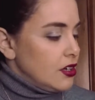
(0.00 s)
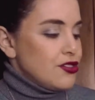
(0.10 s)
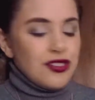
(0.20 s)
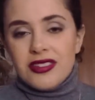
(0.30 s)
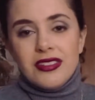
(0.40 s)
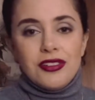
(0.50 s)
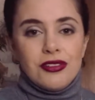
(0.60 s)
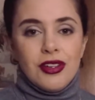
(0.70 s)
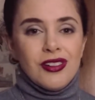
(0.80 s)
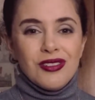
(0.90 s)
You just need
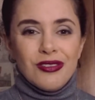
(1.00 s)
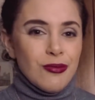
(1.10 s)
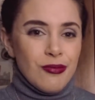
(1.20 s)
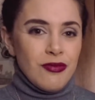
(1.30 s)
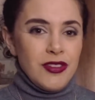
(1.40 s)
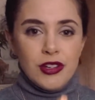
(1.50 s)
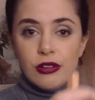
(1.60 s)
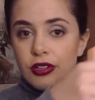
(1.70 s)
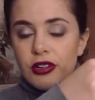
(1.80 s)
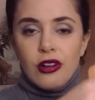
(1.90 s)
to know the
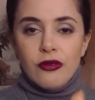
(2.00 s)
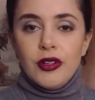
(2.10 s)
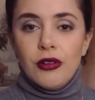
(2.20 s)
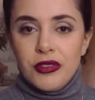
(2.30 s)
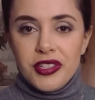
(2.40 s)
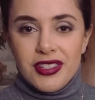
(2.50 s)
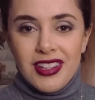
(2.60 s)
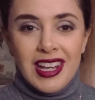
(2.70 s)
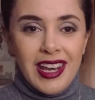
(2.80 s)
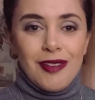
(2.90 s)
order of
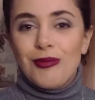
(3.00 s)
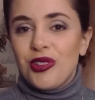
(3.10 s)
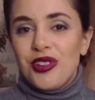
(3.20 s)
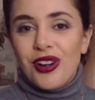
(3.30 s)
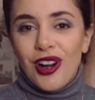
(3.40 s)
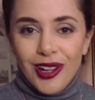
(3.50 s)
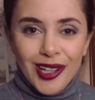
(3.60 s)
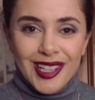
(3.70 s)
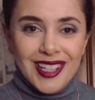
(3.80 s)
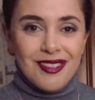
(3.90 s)
notes and what they're
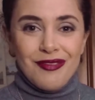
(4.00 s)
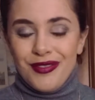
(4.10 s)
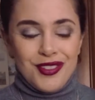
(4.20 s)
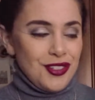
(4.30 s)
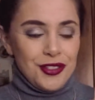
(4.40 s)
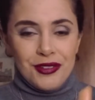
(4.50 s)
called to do